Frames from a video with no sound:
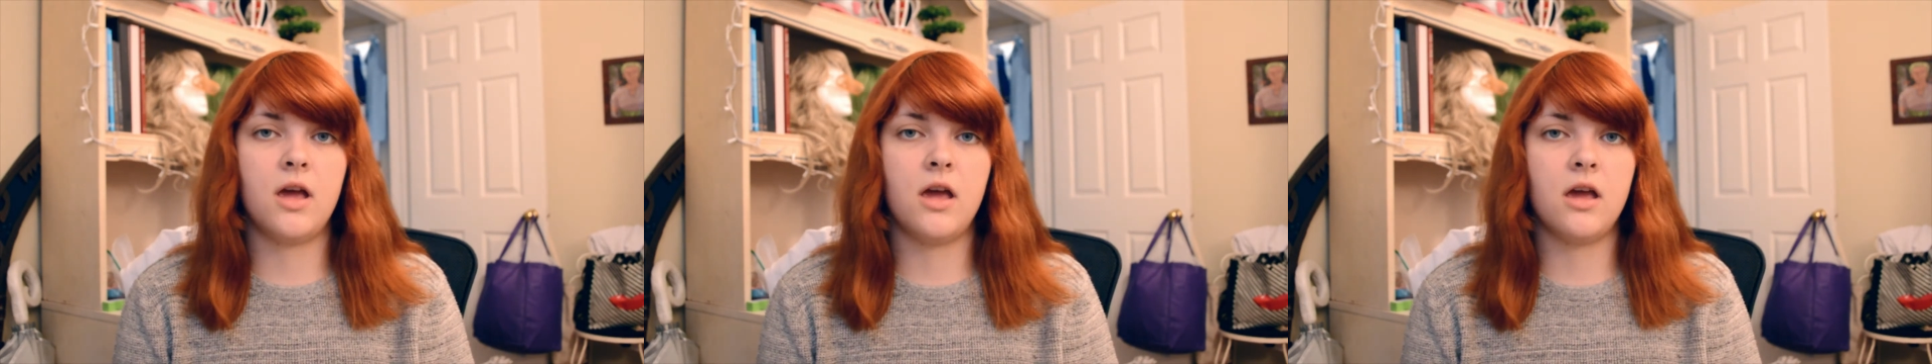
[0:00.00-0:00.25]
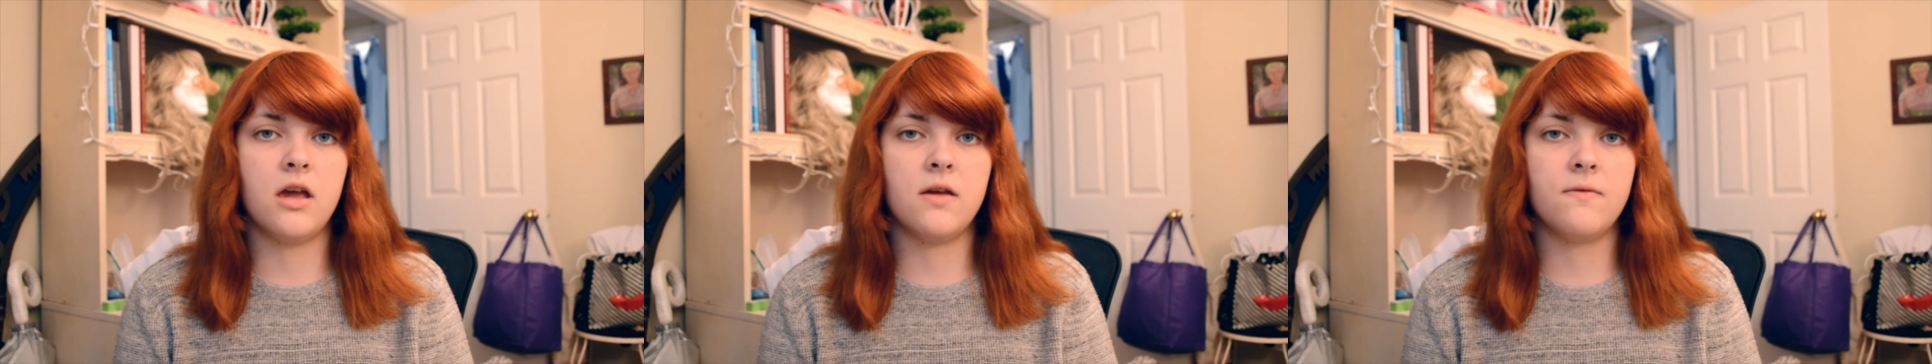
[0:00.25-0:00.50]

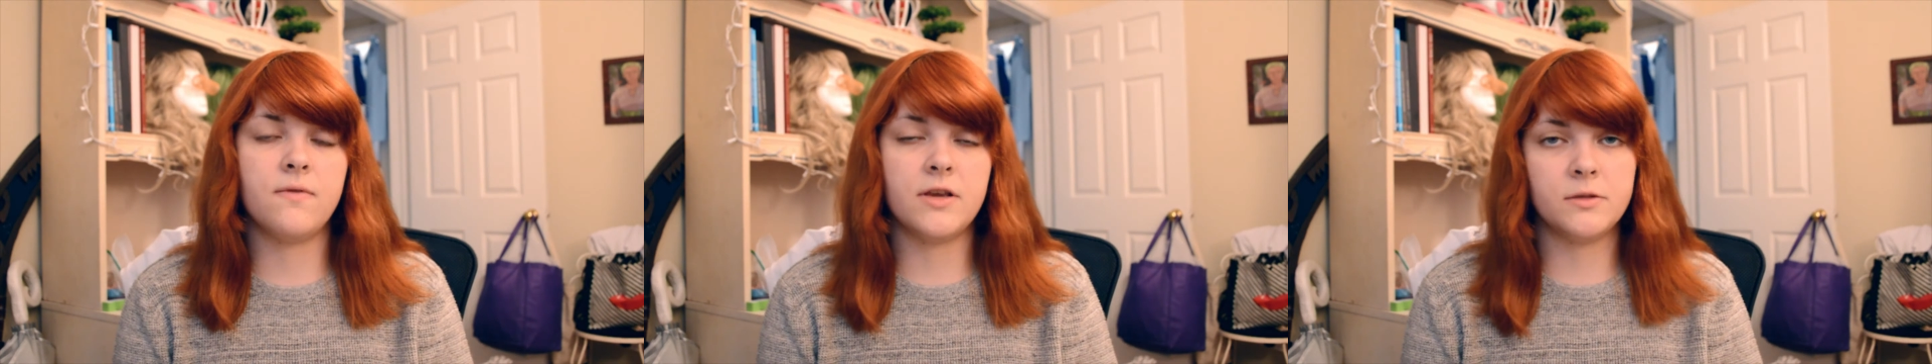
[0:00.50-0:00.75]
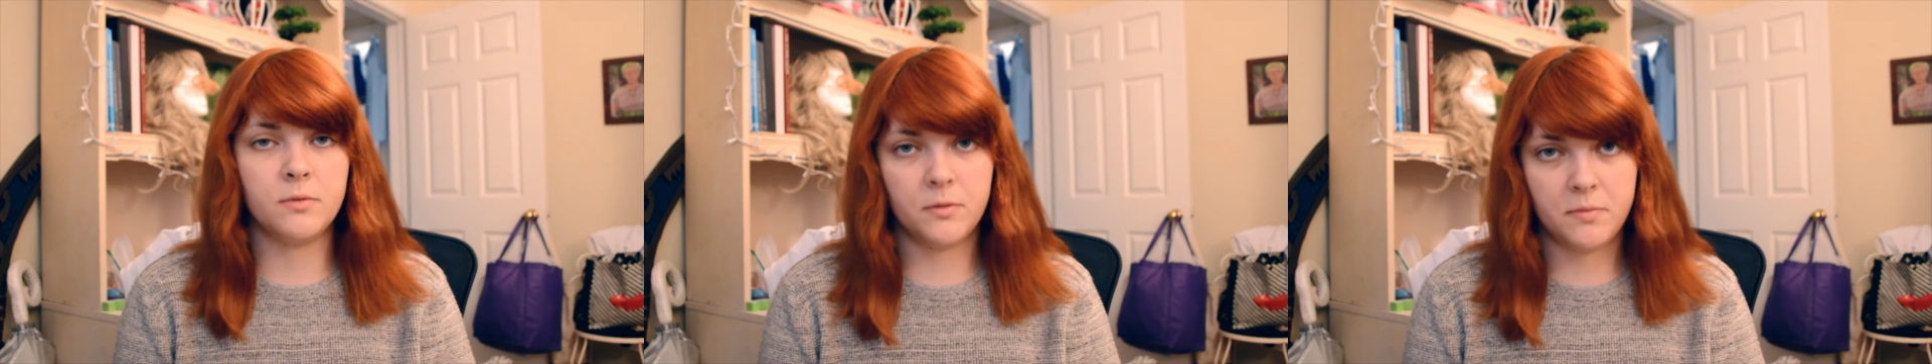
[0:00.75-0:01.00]
a
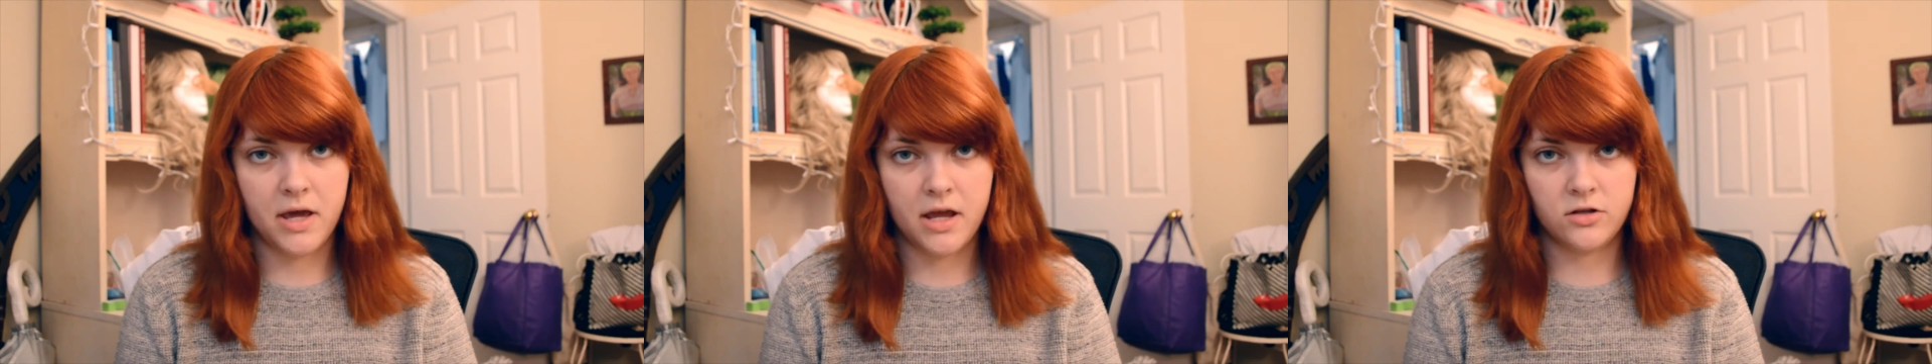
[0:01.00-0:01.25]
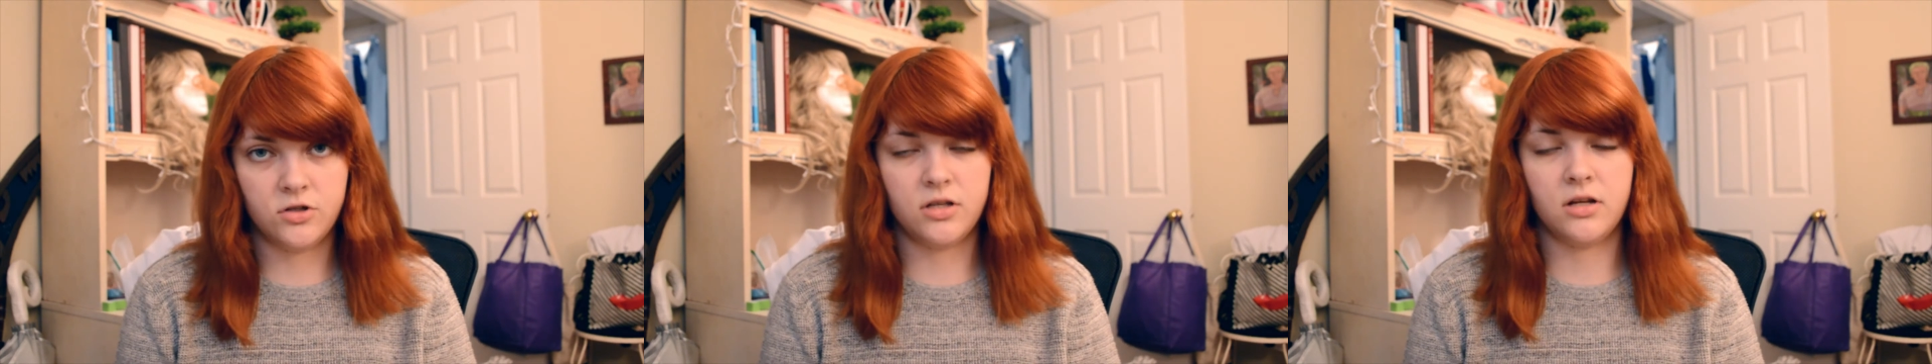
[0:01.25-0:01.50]
Facebook
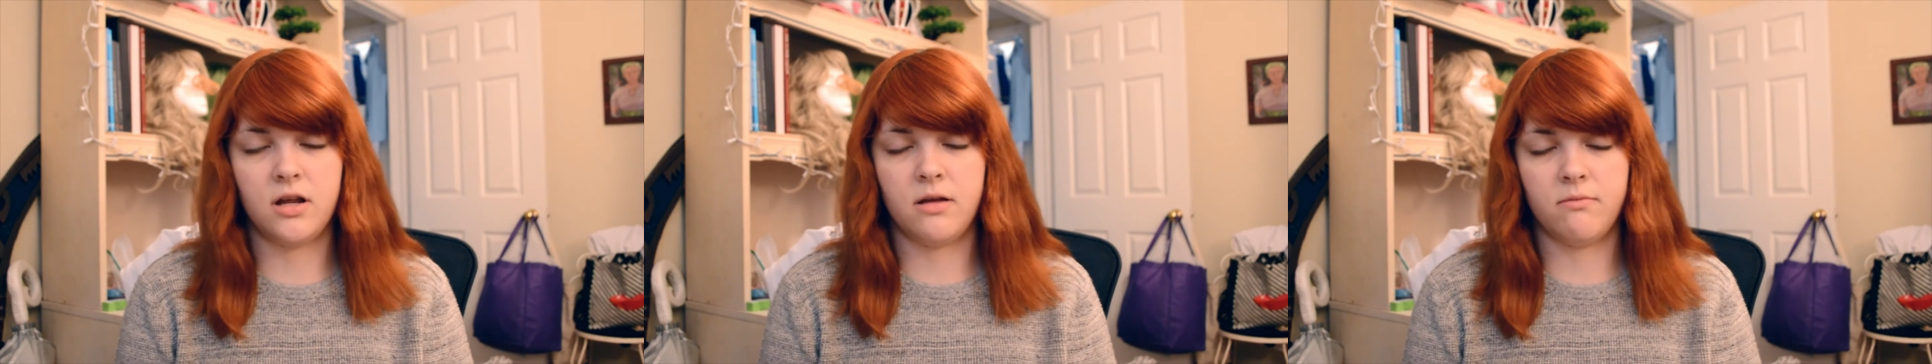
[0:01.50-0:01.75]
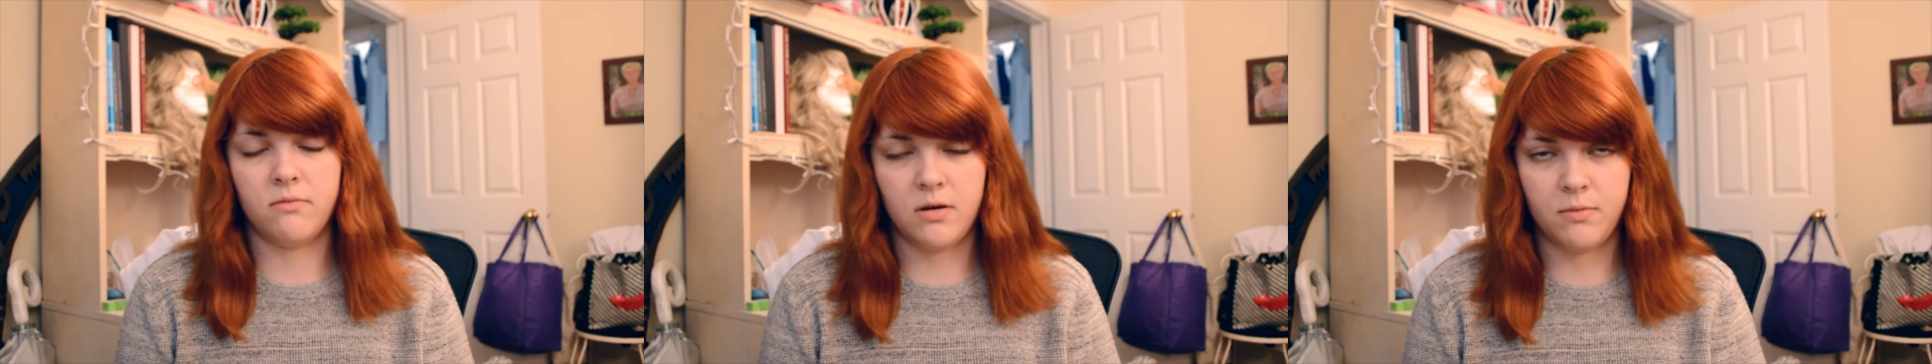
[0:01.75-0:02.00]
page that
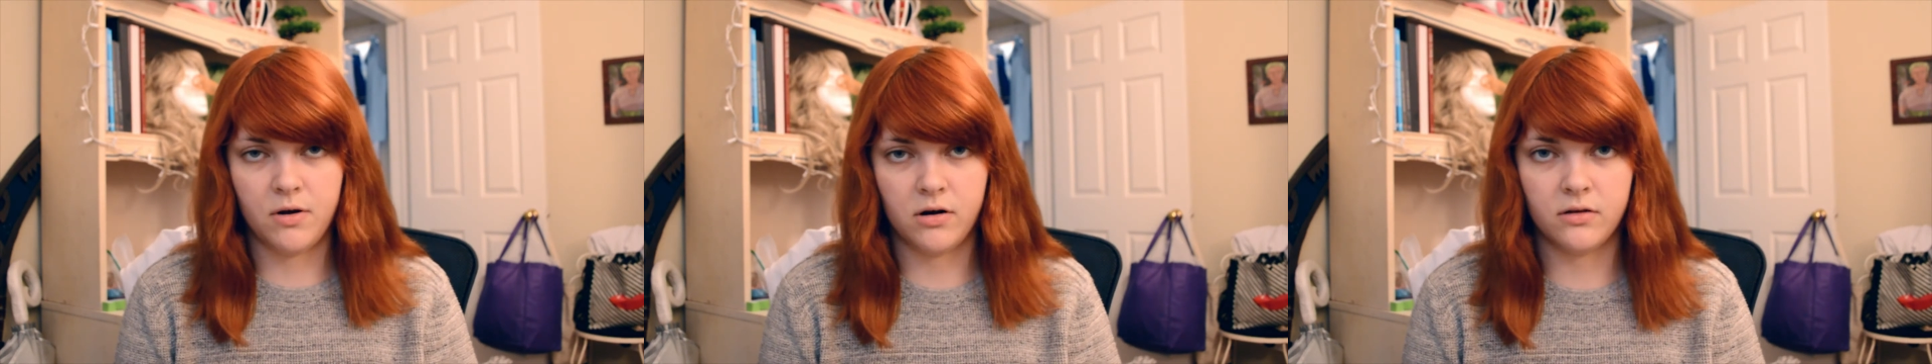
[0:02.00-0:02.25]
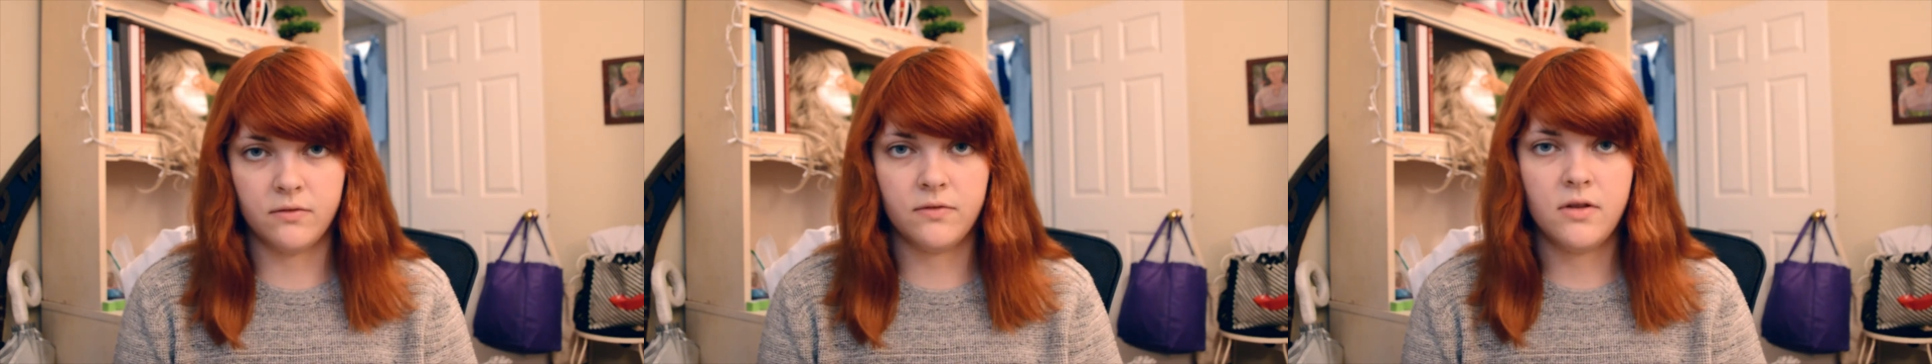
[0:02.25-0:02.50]
I'm a part
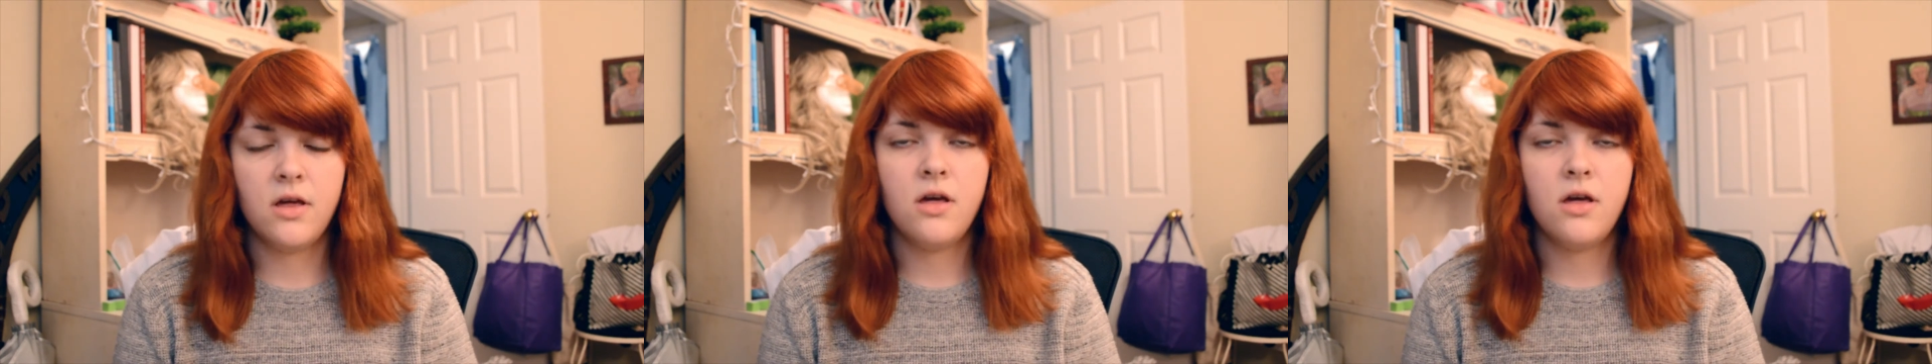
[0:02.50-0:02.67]
of